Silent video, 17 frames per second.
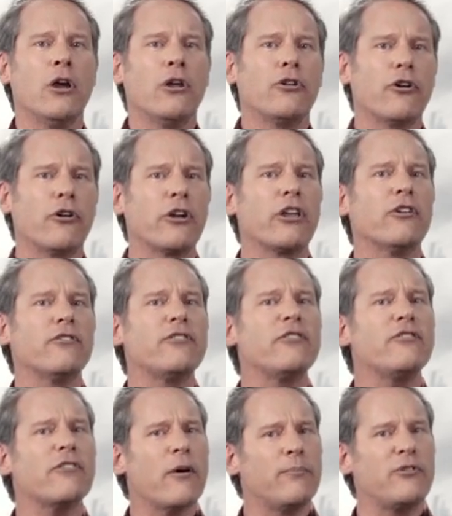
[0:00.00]
Don
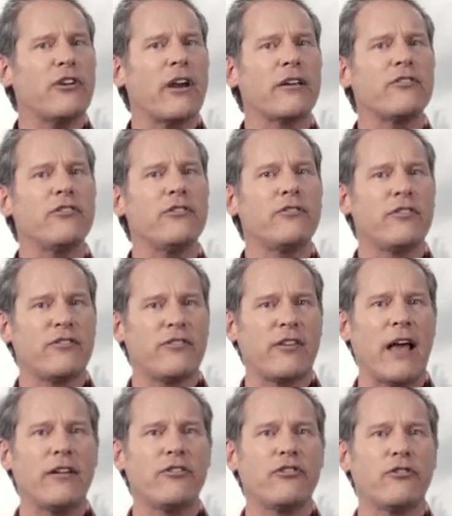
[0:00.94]
Quixote's objection to
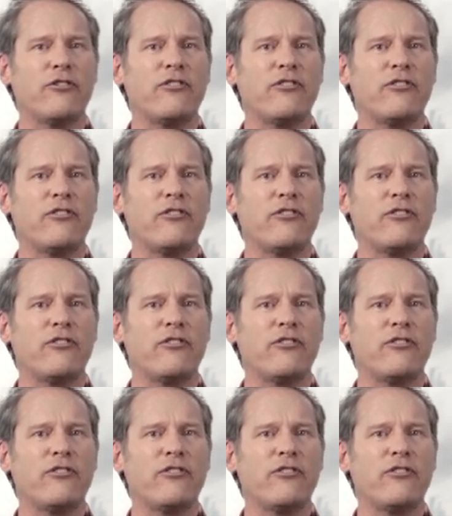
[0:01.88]
Sancho